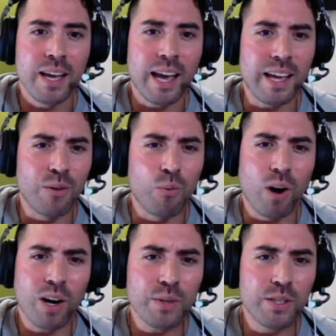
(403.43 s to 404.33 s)
And
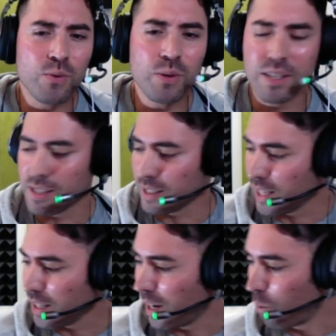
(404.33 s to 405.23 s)
why are we doing this?
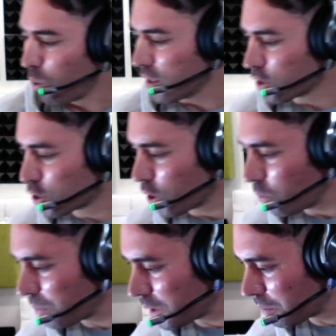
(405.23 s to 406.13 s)
Again, I want to
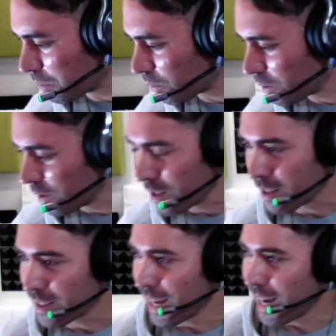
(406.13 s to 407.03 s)
show people
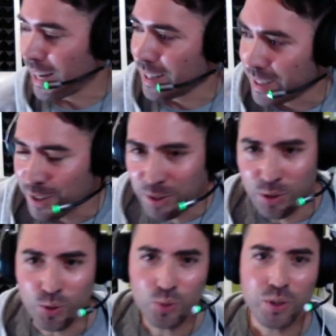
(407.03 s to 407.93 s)
that
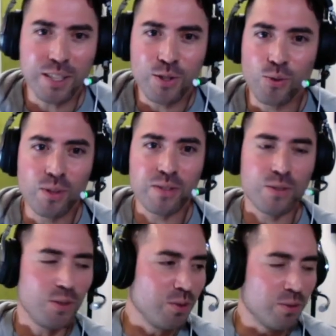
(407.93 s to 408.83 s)
you can do this
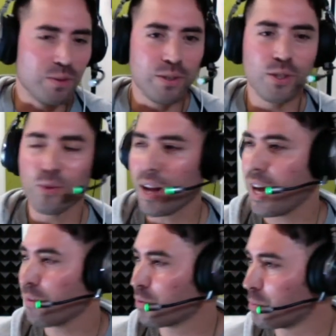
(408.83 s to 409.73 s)
too. You don't
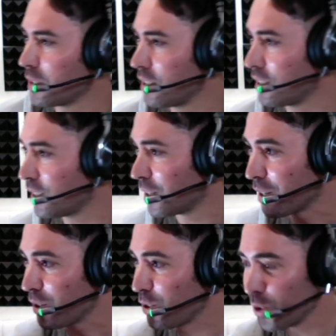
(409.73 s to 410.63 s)
have to be,
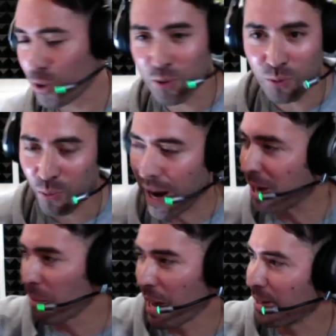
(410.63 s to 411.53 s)
you know,
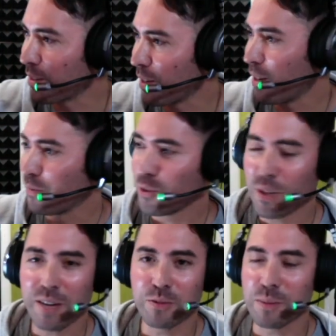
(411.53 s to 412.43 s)
Rachmaninoff. You
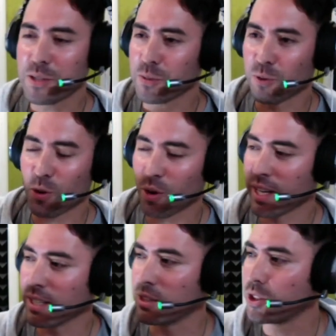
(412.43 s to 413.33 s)
don't have to be some
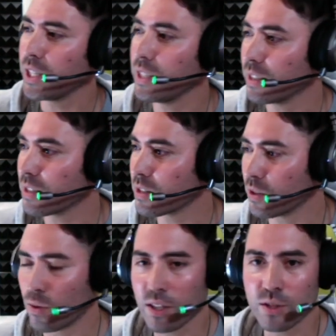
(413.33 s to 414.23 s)
grand genius in
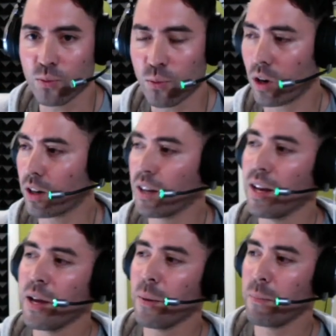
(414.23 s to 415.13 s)
order to work,
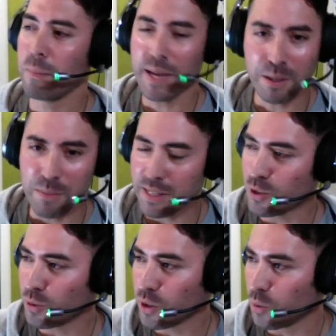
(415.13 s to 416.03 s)
make money
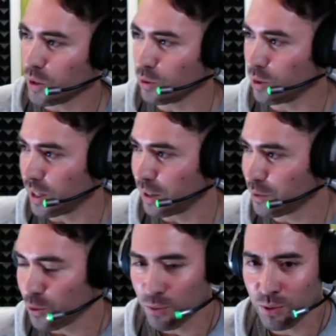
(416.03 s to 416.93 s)
doing what you love.
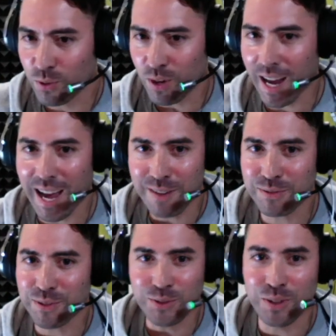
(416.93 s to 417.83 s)
You don't, you don't
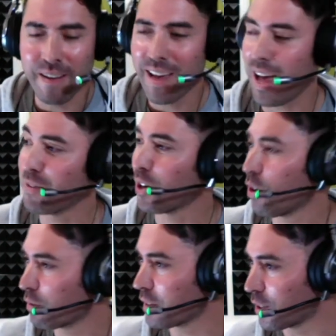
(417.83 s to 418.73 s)
have to have it
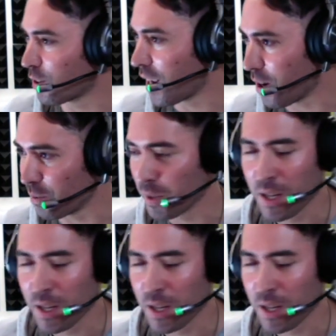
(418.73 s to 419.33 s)
all figured out.